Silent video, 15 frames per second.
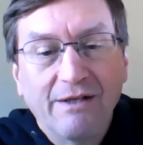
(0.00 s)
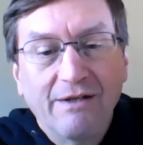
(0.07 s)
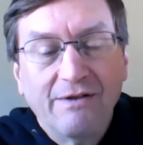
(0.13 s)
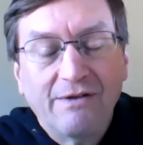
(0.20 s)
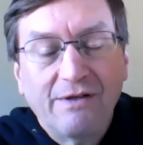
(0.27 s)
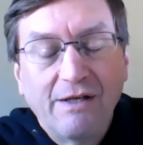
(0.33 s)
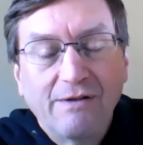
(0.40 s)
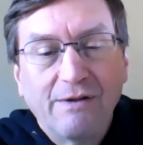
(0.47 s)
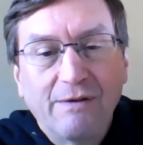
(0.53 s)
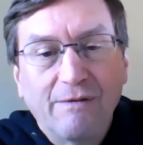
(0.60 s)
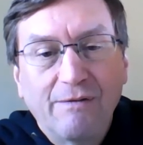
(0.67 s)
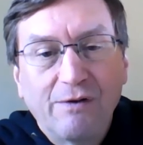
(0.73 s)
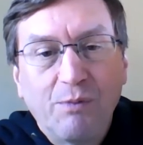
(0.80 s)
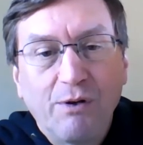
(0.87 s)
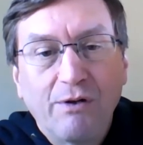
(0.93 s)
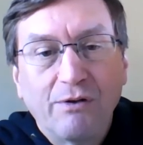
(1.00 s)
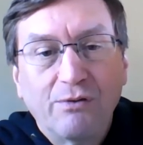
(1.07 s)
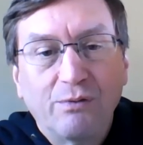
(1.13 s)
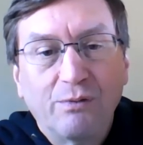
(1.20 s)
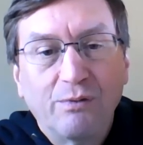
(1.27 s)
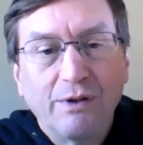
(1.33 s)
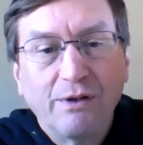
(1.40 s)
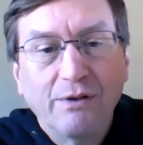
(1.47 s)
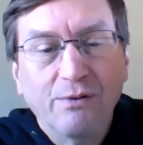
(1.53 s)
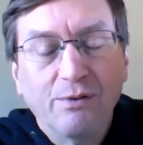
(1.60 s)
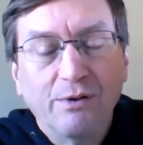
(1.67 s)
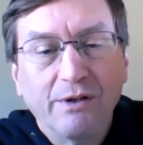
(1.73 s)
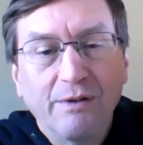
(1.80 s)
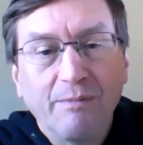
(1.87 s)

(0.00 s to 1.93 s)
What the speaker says: season of spiritual renewal,